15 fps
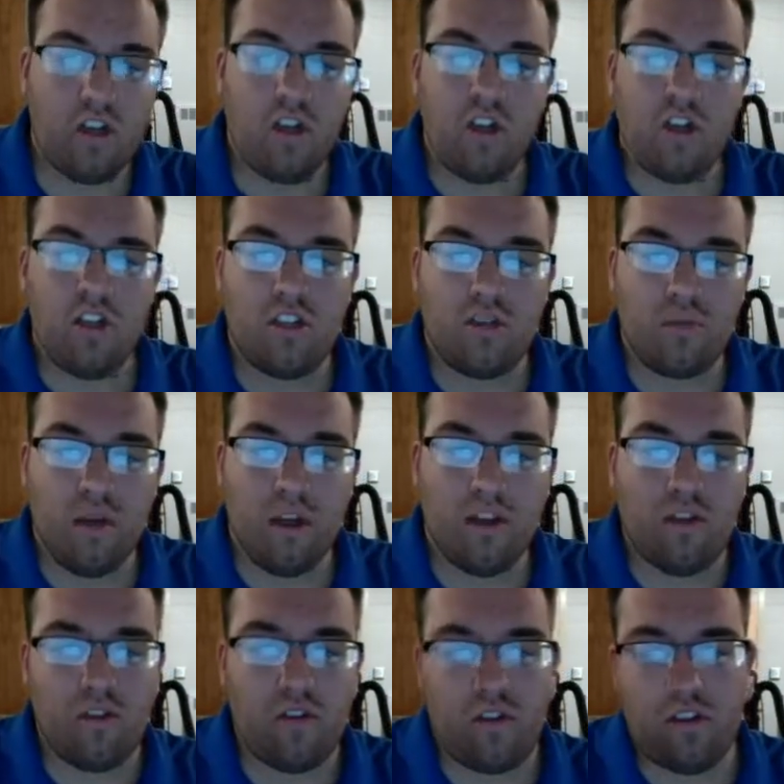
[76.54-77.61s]
spend.
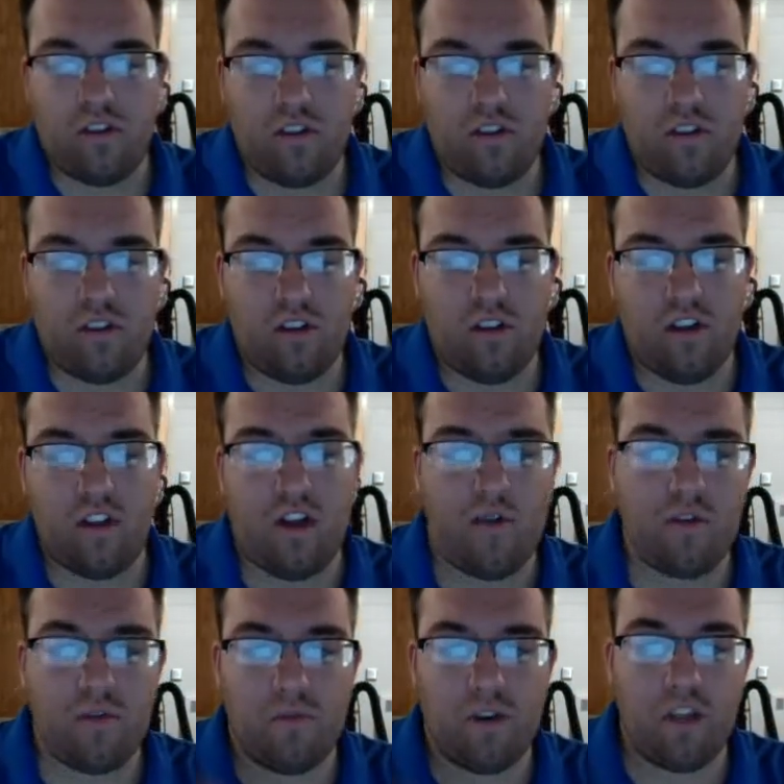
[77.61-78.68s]
So this is how
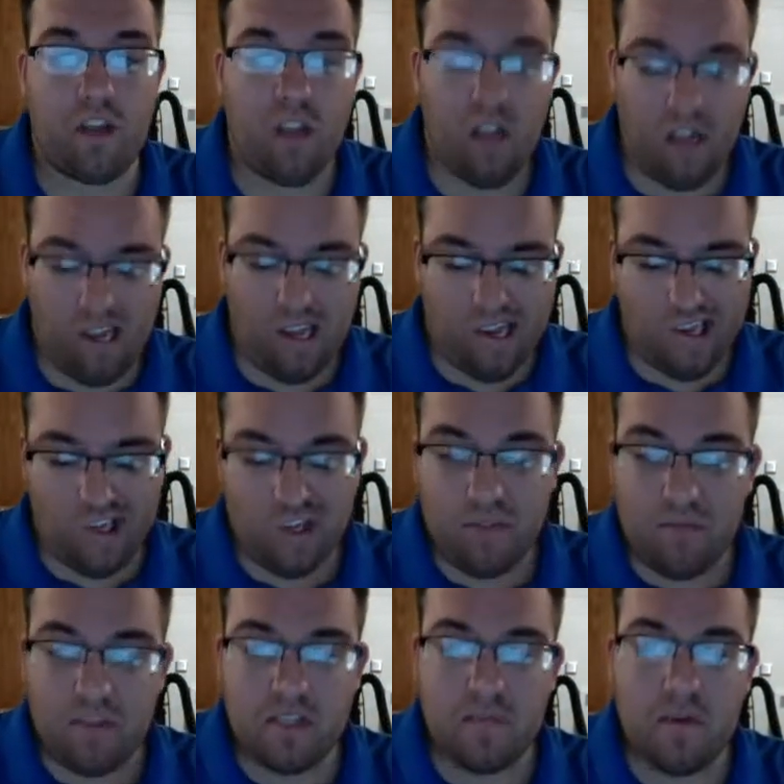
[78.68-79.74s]
much money I should be
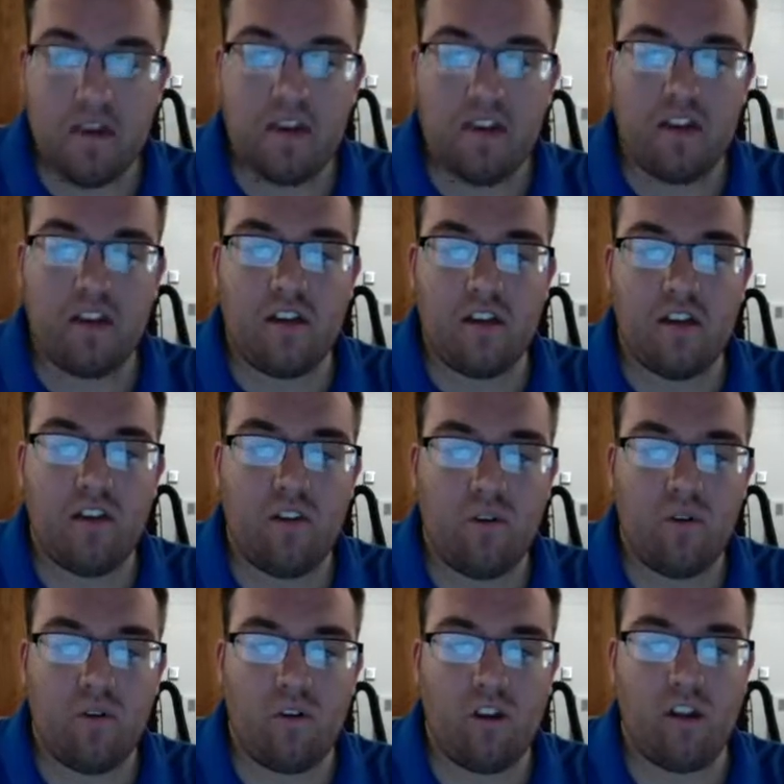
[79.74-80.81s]
spending,
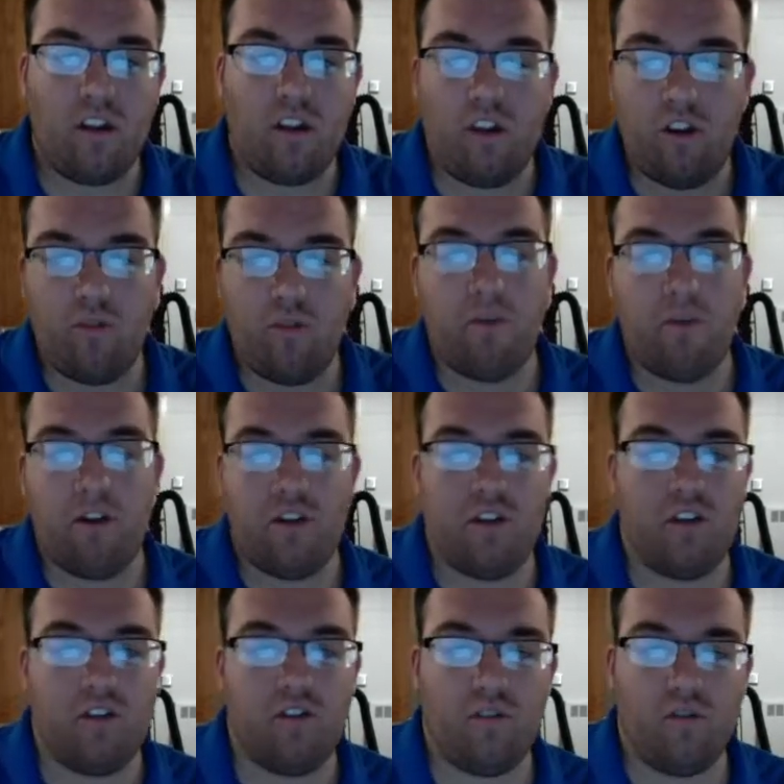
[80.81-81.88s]
or like your budget.
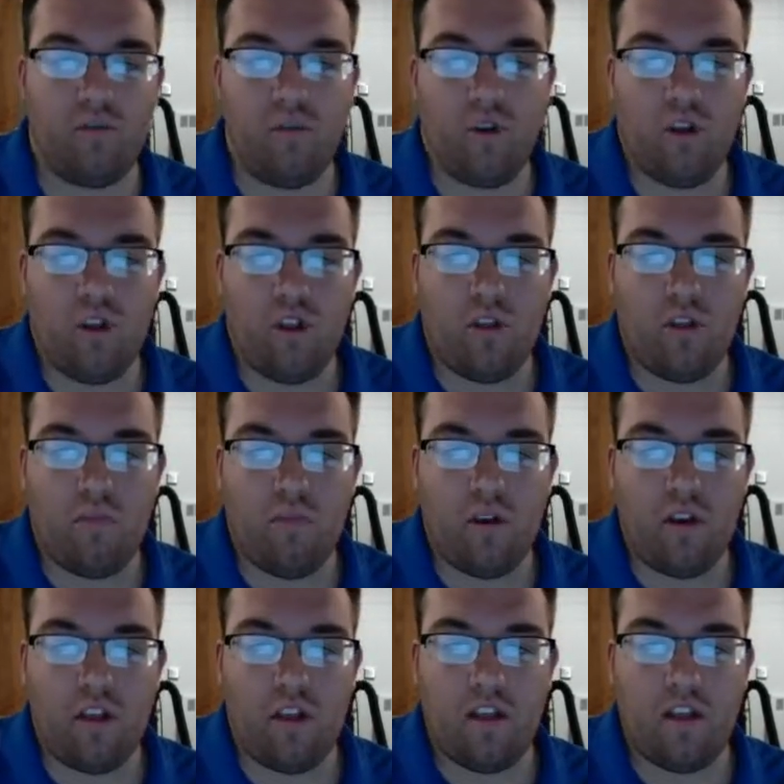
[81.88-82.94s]
So the
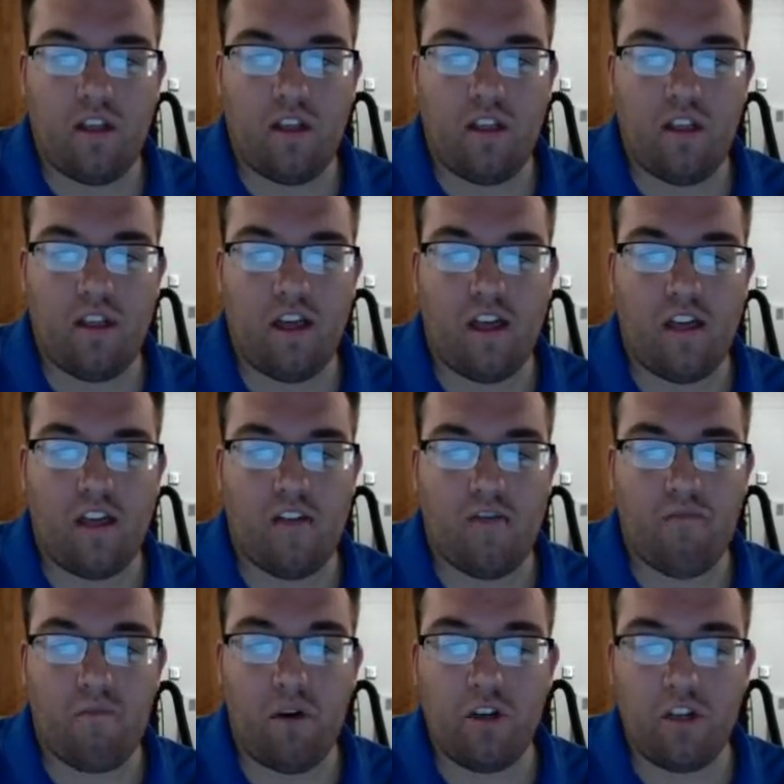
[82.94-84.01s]
money that you've
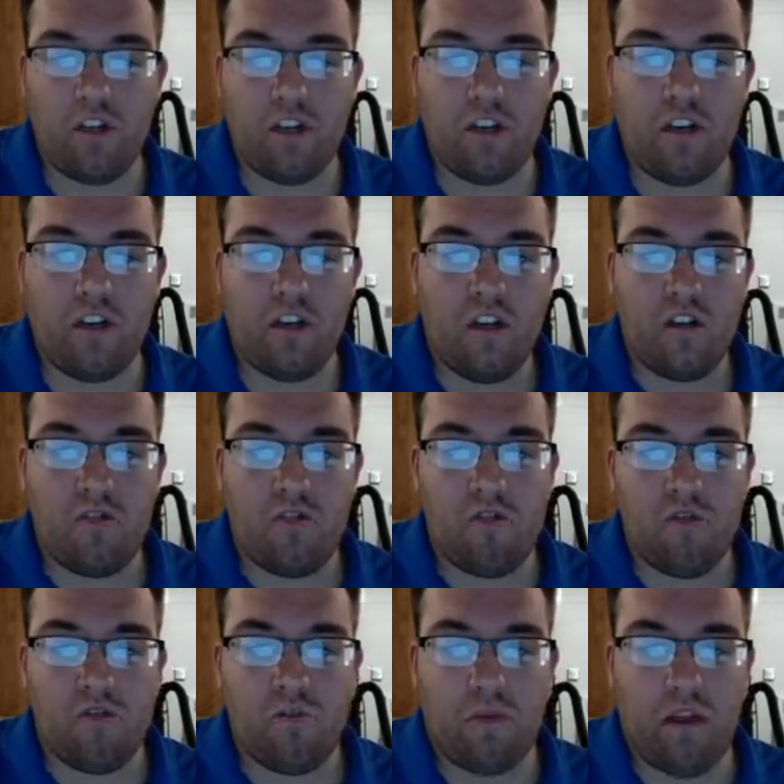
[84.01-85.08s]
budgeted to
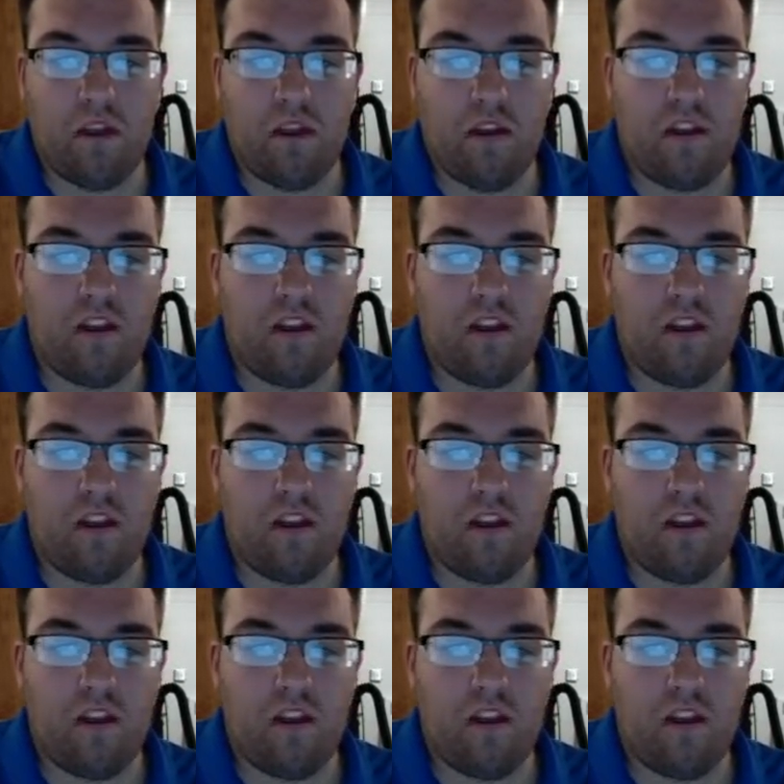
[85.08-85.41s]
spend.